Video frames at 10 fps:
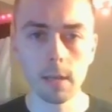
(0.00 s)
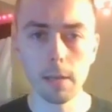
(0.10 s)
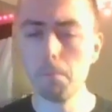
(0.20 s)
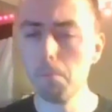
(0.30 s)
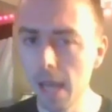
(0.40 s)

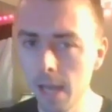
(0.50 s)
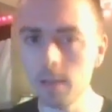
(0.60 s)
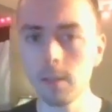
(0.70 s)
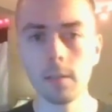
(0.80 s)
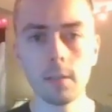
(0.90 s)
and
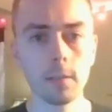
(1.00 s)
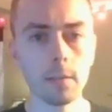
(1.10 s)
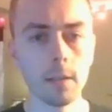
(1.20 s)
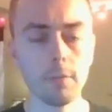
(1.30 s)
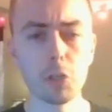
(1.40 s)
men
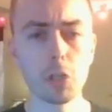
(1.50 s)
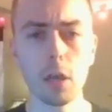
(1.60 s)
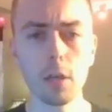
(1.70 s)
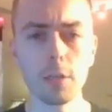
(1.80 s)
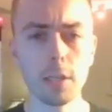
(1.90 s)
have
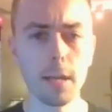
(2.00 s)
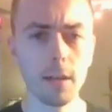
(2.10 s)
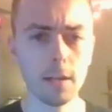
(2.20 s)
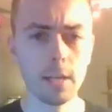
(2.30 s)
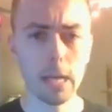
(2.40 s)
returned to
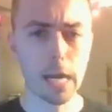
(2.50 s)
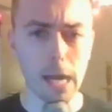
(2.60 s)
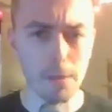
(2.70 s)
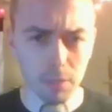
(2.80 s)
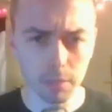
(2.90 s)
their
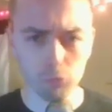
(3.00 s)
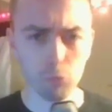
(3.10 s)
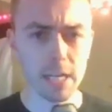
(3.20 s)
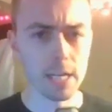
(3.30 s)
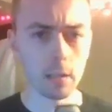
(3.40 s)

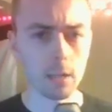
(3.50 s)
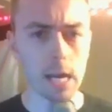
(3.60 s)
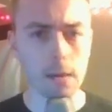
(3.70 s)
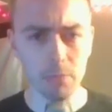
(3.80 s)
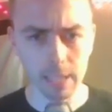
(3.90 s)
real
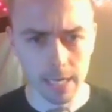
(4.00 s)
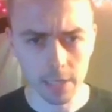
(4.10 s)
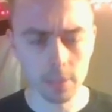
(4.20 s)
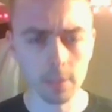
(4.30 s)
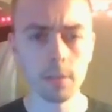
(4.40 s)

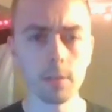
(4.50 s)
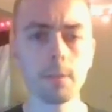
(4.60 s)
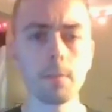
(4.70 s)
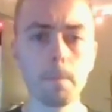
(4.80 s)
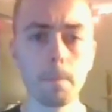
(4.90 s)
obligations.